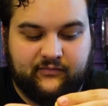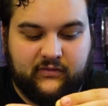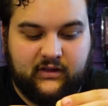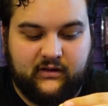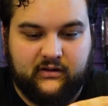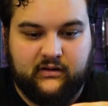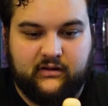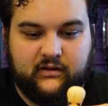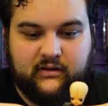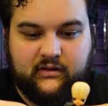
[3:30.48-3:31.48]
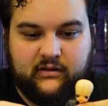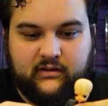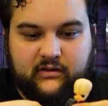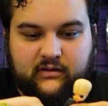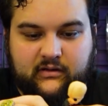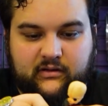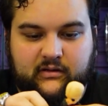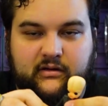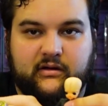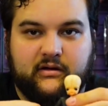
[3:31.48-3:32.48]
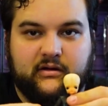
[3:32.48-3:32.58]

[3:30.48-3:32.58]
(silence)